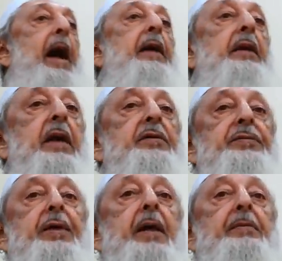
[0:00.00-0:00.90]
and
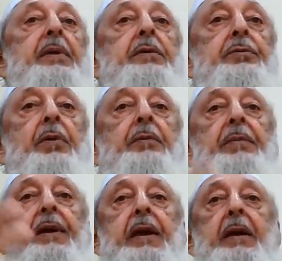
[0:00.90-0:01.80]
established what
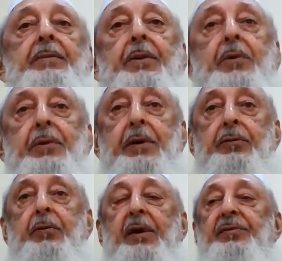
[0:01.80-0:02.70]
became known
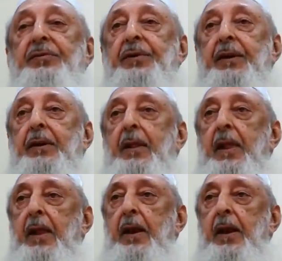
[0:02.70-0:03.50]
as Western